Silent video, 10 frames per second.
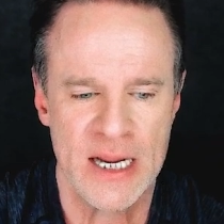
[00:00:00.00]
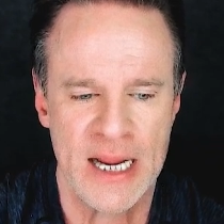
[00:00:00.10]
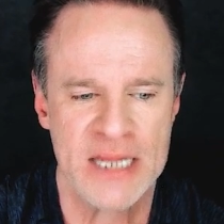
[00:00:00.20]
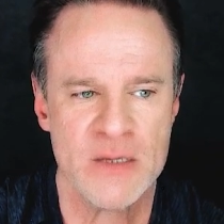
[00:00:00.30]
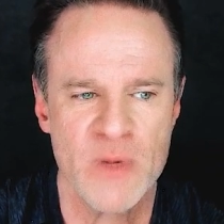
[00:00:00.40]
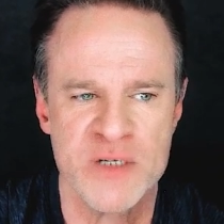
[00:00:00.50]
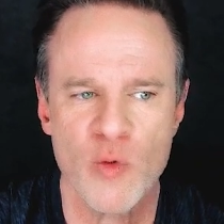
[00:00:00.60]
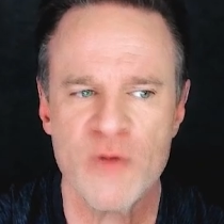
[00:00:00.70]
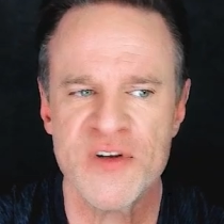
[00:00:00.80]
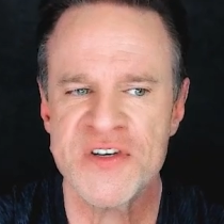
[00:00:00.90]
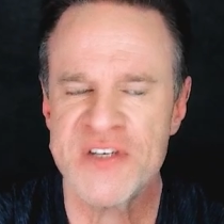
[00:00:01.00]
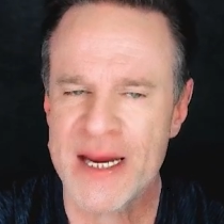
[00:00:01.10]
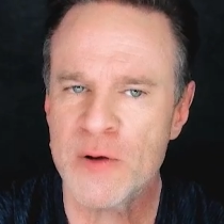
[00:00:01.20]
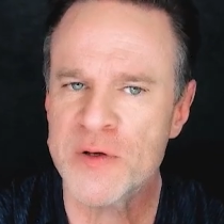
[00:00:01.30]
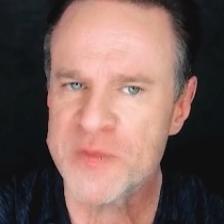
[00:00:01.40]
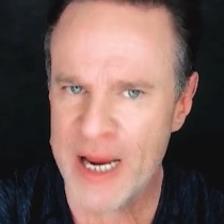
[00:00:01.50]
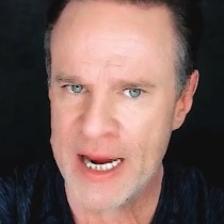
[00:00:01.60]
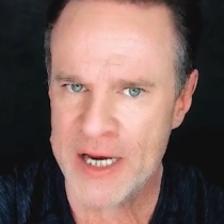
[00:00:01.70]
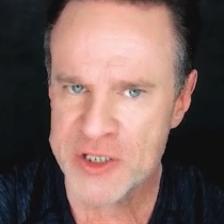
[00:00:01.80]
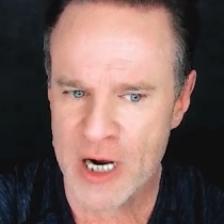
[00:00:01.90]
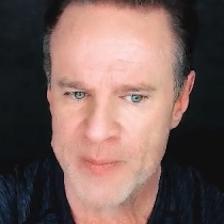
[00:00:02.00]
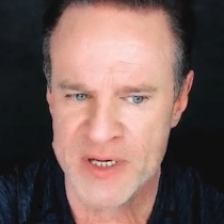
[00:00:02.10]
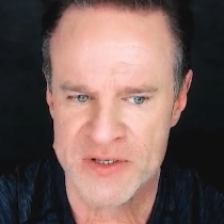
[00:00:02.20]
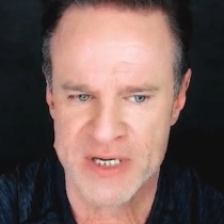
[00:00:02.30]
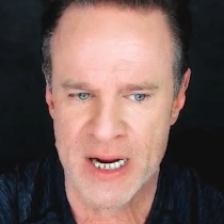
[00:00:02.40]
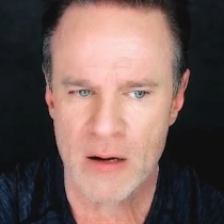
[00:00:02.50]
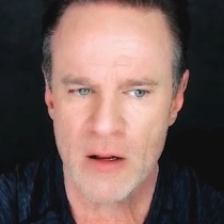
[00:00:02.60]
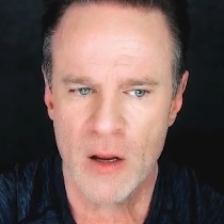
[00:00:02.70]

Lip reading: It's a much more of a sales page opt-in style.